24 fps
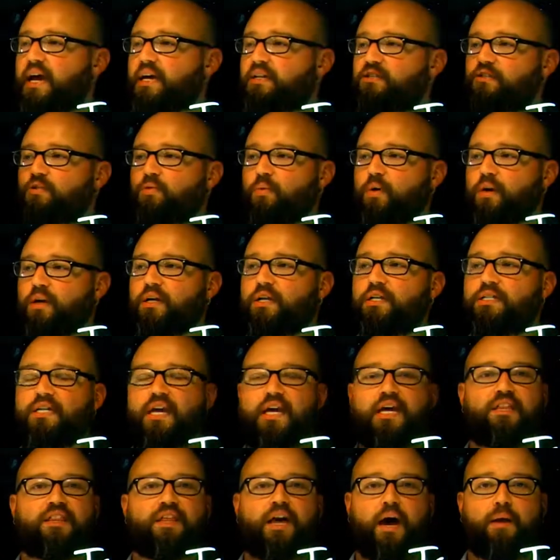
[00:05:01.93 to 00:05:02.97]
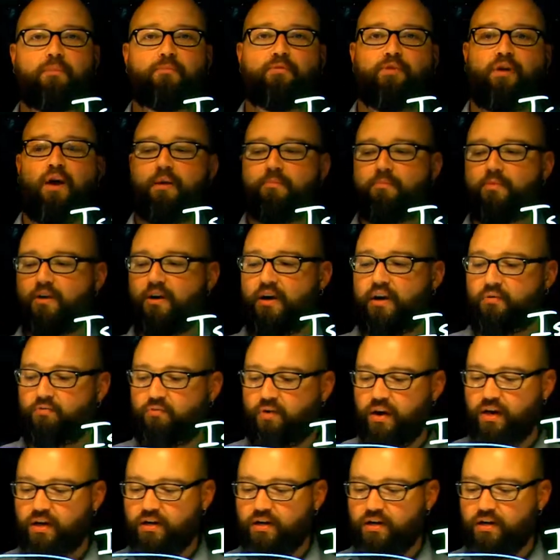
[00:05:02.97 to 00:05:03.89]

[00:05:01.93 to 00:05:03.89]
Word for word: So we're gonna take that primary rated